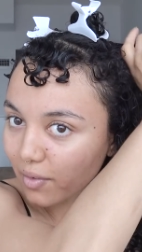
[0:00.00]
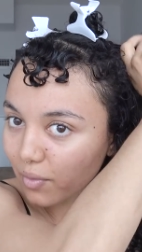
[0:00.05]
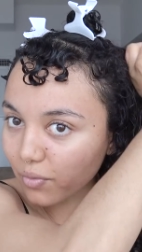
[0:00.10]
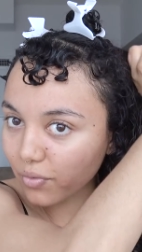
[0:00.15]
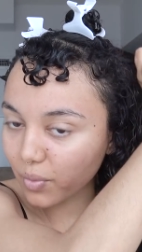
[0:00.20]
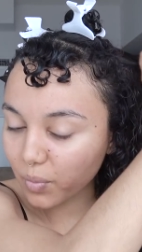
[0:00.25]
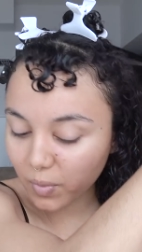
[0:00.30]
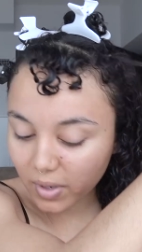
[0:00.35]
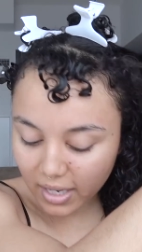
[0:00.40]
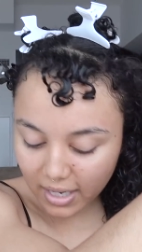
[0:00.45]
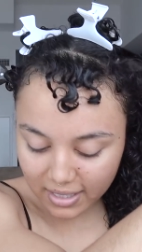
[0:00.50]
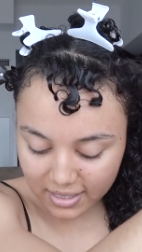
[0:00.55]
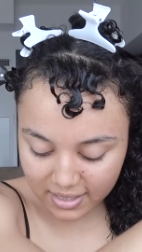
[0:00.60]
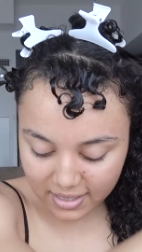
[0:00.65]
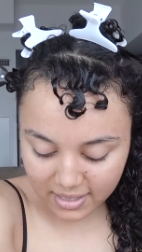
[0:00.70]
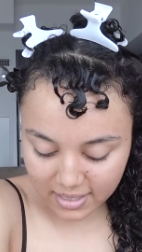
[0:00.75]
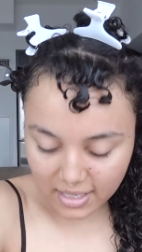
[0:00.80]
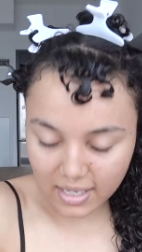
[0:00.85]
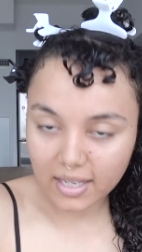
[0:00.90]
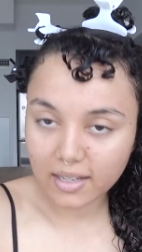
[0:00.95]
from what I'd
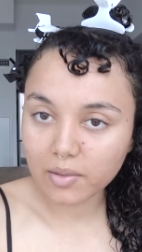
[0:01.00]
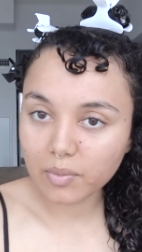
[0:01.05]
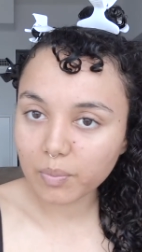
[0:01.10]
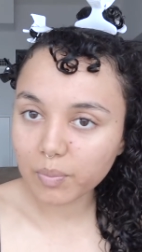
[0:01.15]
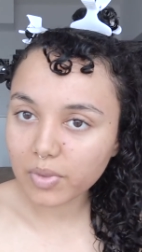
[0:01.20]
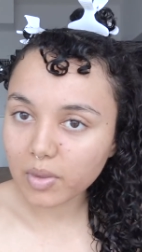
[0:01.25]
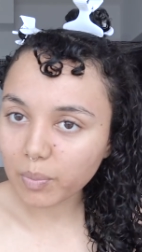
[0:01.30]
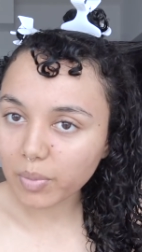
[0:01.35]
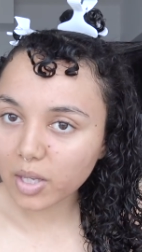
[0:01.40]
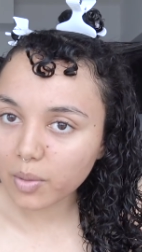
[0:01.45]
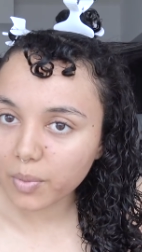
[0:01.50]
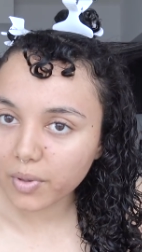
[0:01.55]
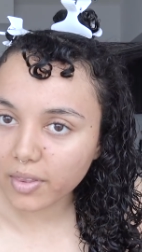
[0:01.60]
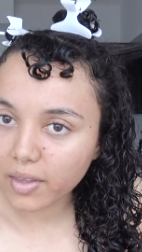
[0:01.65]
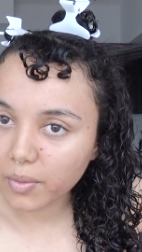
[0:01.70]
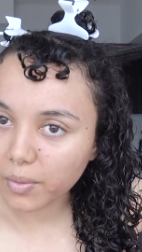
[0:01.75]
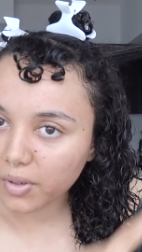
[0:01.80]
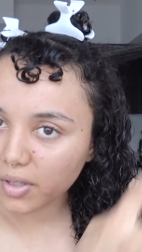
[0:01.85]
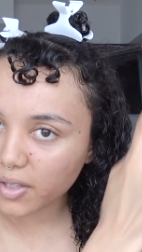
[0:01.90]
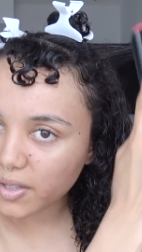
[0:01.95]
seen, the people
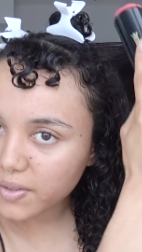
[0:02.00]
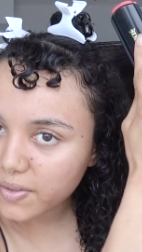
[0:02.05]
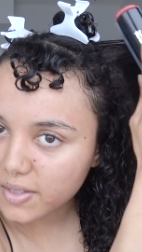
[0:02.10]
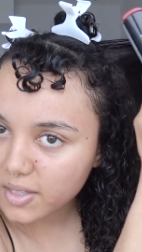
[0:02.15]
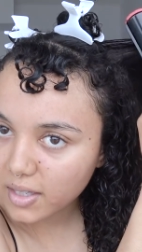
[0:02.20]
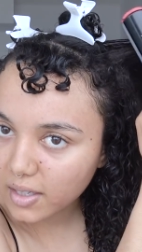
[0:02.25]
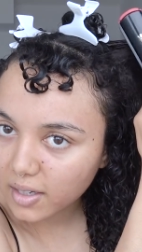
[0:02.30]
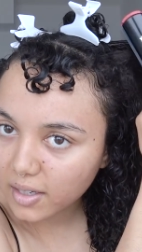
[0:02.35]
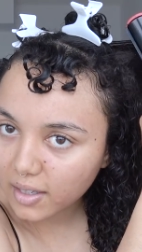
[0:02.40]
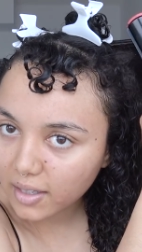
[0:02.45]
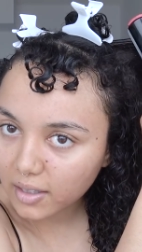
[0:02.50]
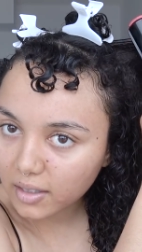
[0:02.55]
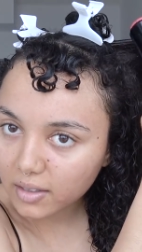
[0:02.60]
that were using it,